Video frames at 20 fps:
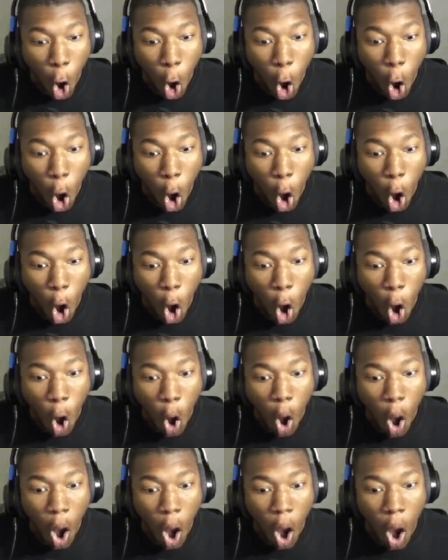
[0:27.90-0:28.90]

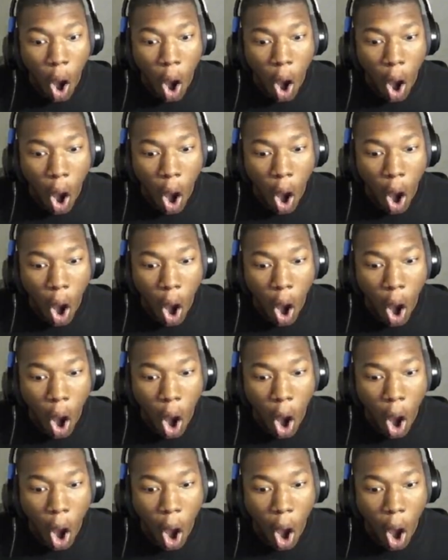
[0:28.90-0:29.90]

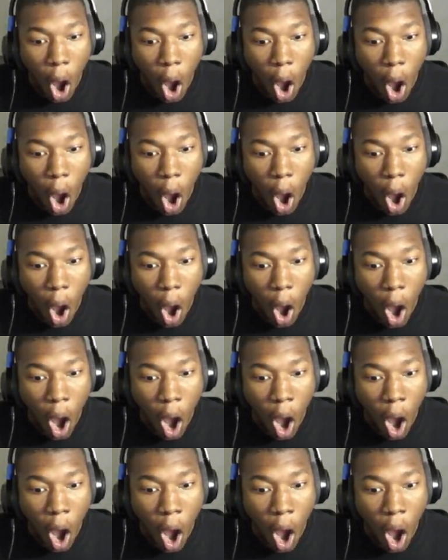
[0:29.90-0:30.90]

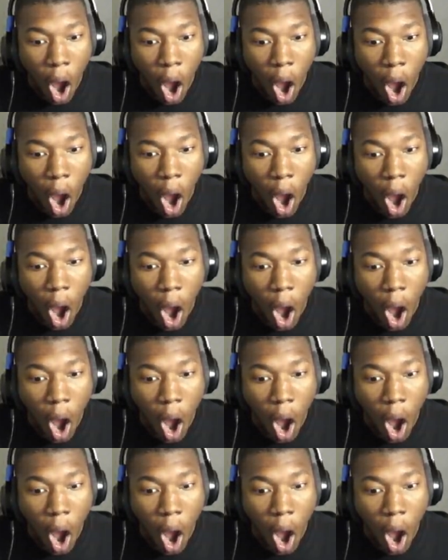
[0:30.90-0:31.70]
(no one is talking)